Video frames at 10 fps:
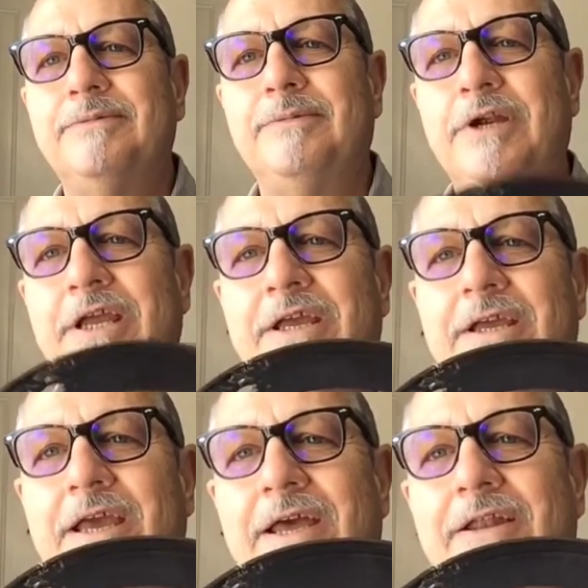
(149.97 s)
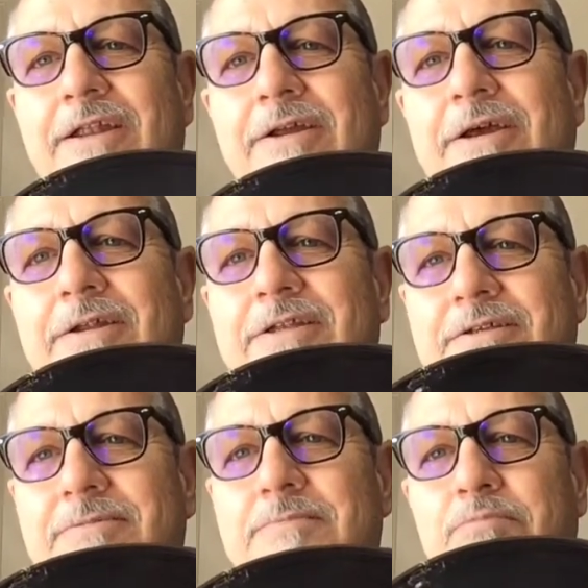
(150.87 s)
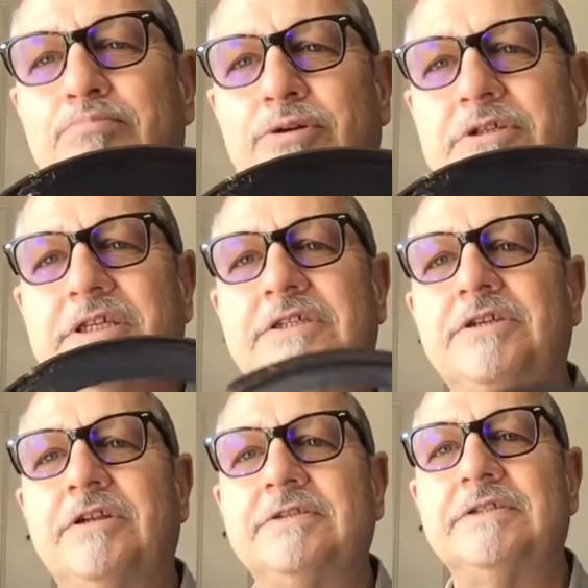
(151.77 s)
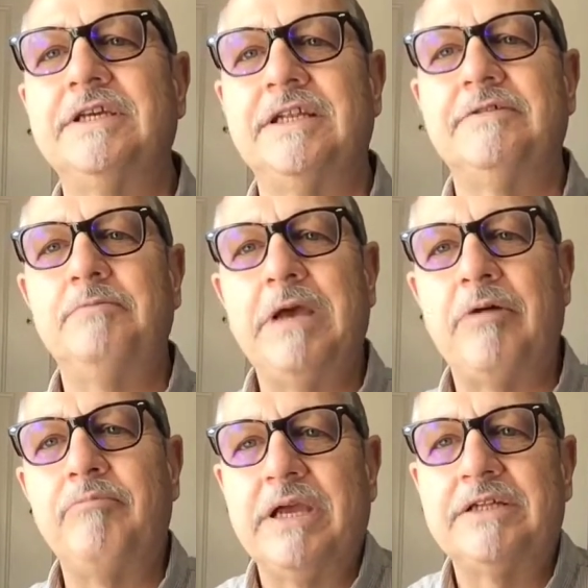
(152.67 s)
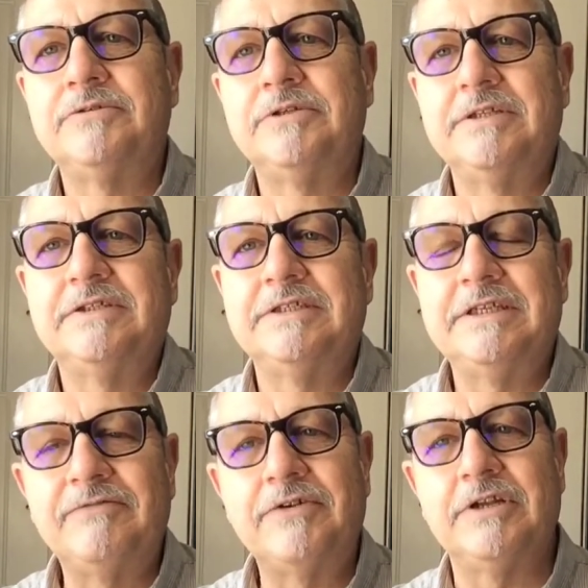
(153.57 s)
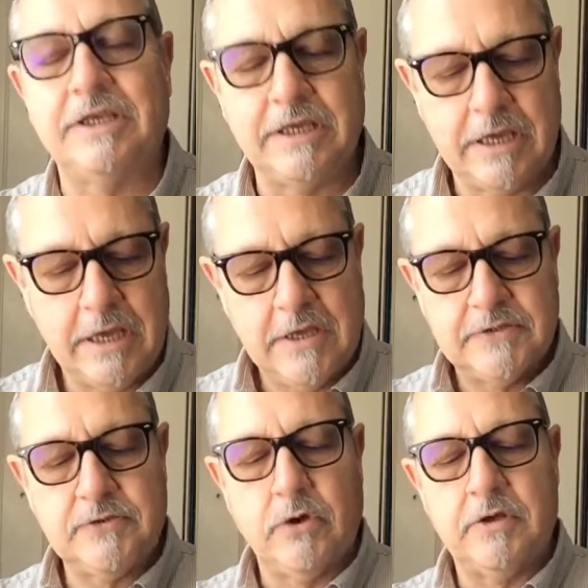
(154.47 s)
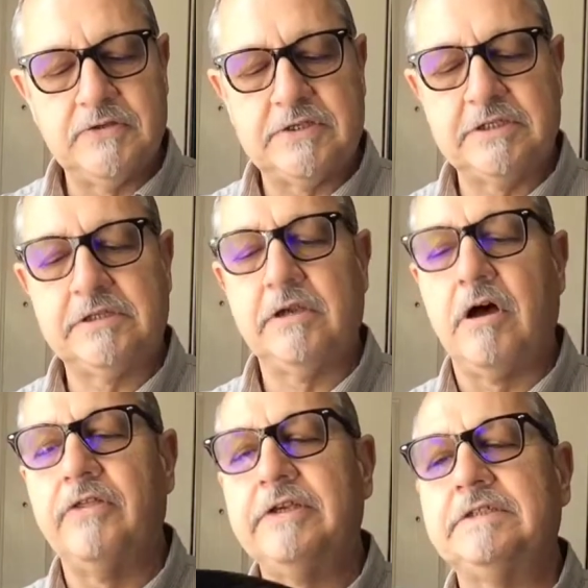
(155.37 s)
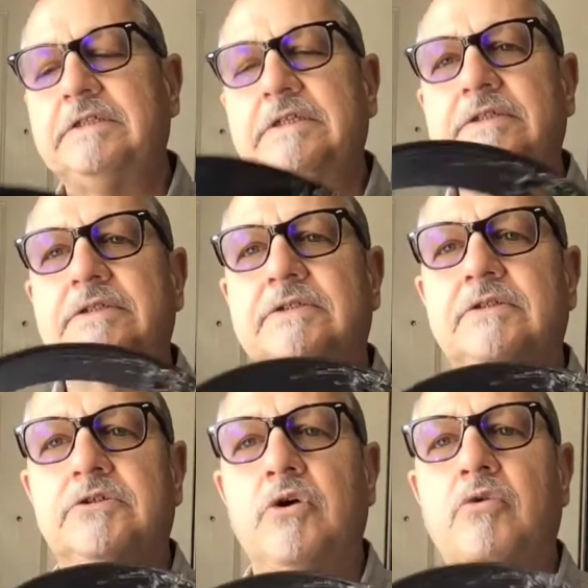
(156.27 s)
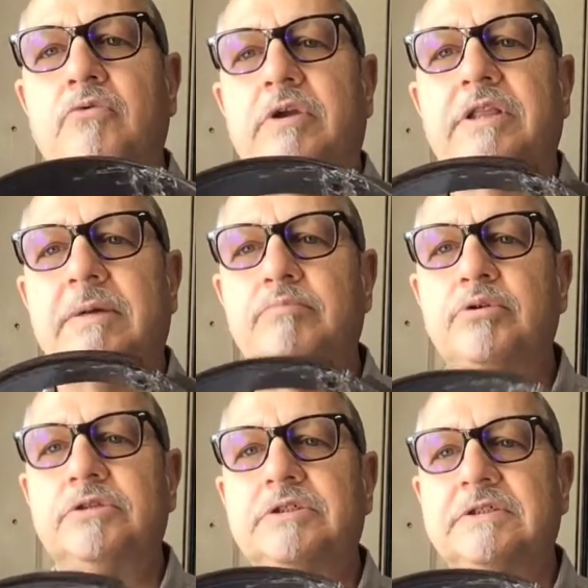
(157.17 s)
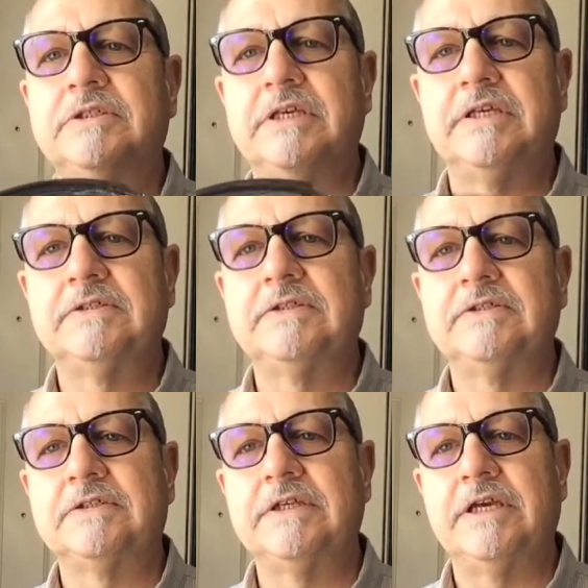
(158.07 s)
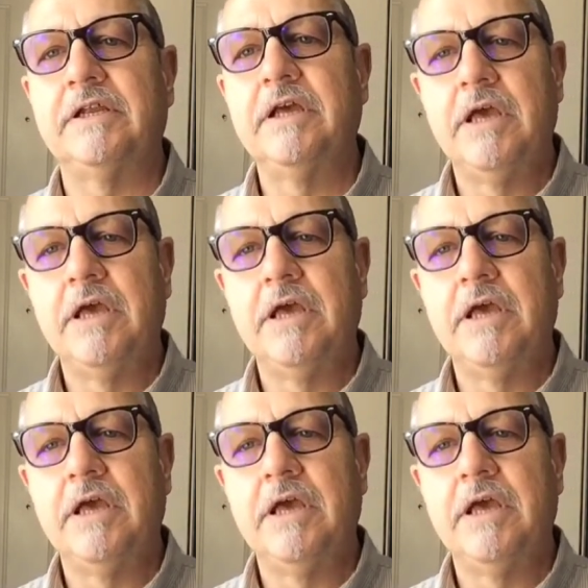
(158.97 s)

ring and, to put tension on the skin. And mountain banjo does it differently. So all, essentially, all this is is a tone ring that pushes against the skin.